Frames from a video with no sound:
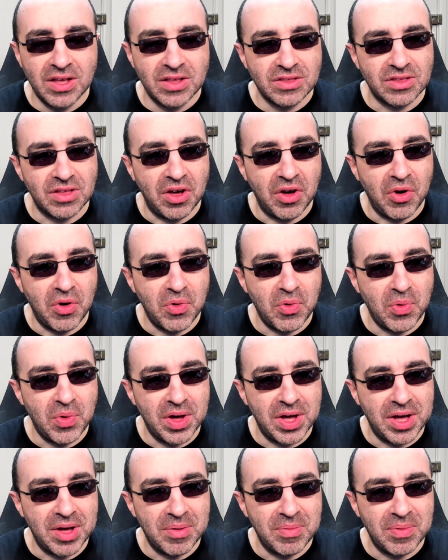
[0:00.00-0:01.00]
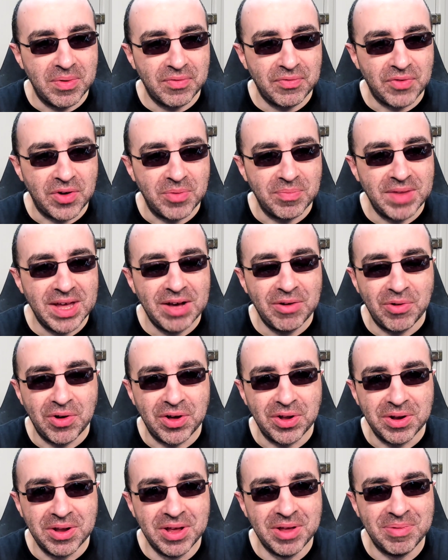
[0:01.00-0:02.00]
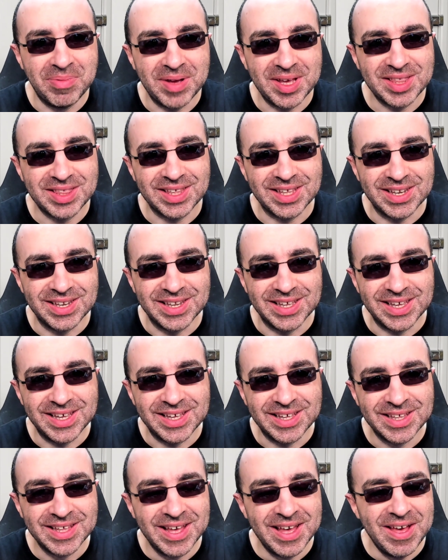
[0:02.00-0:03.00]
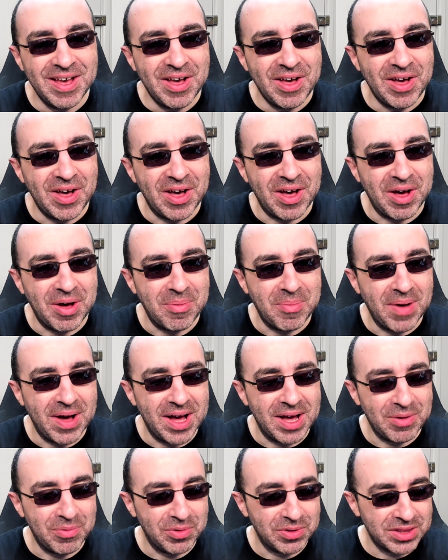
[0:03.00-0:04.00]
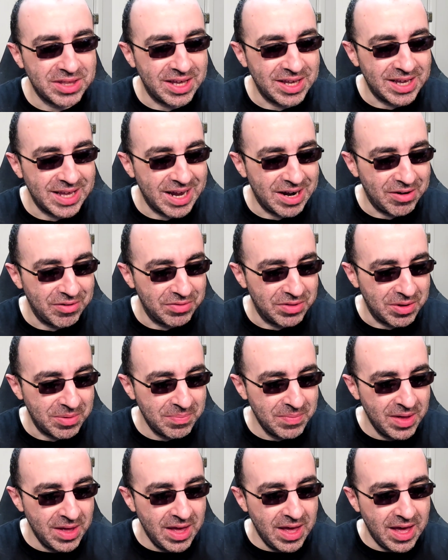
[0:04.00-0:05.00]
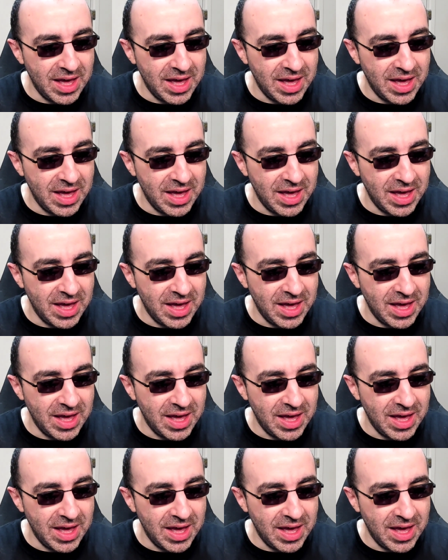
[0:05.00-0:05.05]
So from now on, basically, I will take care of them.